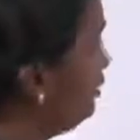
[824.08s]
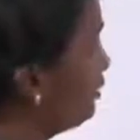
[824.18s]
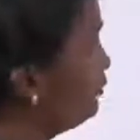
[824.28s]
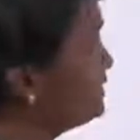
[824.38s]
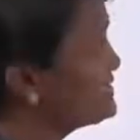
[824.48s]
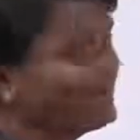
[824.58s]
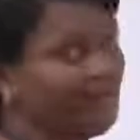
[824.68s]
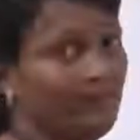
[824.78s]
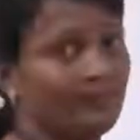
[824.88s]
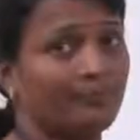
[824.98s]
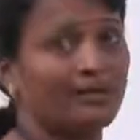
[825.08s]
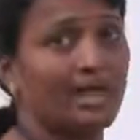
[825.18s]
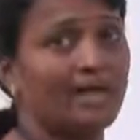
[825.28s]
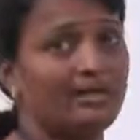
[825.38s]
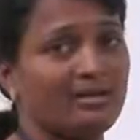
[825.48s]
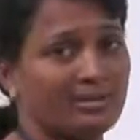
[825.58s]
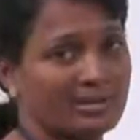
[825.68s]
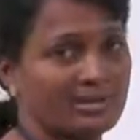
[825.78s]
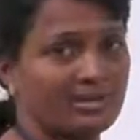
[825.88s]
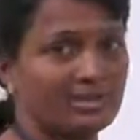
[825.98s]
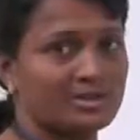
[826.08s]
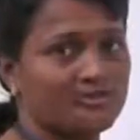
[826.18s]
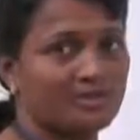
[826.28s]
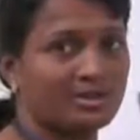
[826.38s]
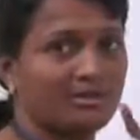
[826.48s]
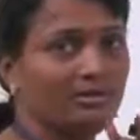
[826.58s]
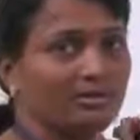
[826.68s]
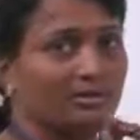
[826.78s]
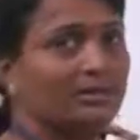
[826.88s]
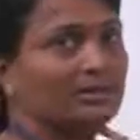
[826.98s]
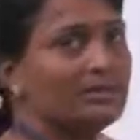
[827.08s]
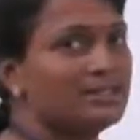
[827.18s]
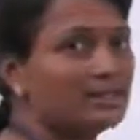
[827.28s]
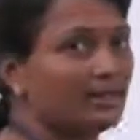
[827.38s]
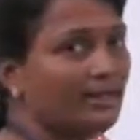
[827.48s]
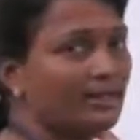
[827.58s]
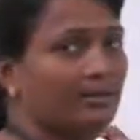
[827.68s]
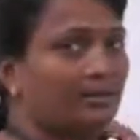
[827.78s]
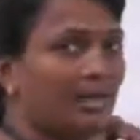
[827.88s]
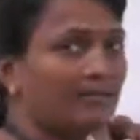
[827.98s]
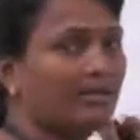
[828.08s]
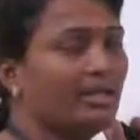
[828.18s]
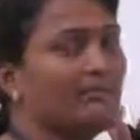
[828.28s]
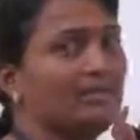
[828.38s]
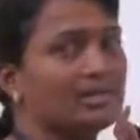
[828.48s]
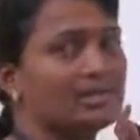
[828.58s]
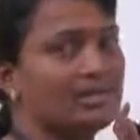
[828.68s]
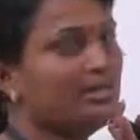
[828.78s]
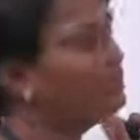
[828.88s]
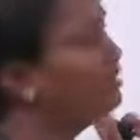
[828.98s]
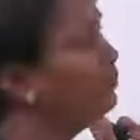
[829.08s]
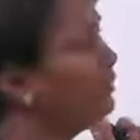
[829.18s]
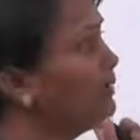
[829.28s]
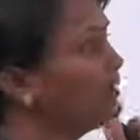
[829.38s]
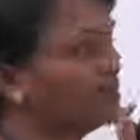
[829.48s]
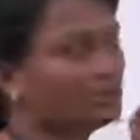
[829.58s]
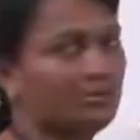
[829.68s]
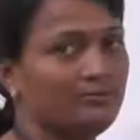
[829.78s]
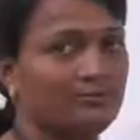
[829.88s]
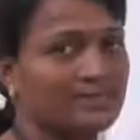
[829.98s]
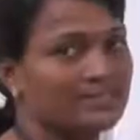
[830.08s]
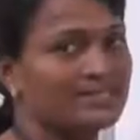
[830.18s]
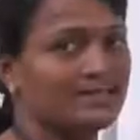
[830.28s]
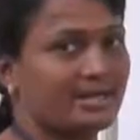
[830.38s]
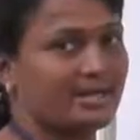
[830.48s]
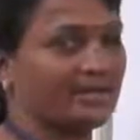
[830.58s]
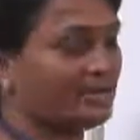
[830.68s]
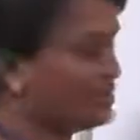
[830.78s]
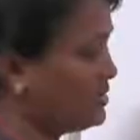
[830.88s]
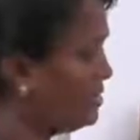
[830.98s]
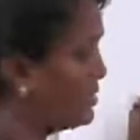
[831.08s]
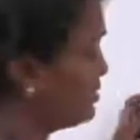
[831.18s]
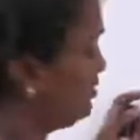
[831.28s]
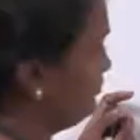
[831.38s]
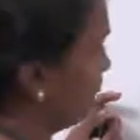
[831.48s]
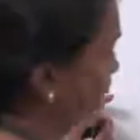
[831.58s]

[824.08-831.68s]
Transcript: Now we'll see array representation for the stack, and then we'll see the implementation of stack data structure.